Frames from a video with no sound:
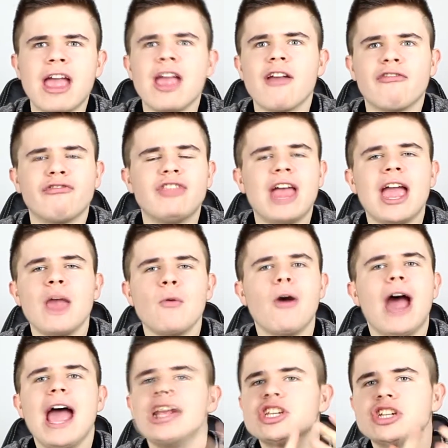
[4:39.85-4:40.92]
If they
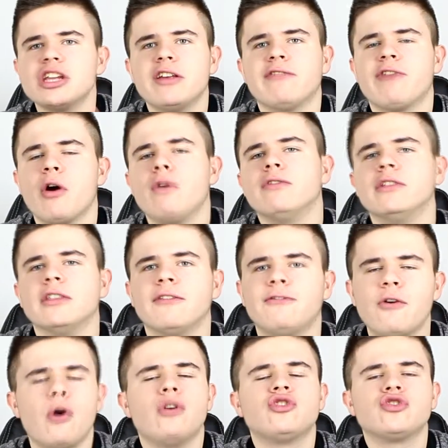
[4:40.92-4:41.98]
were actually involved in the fur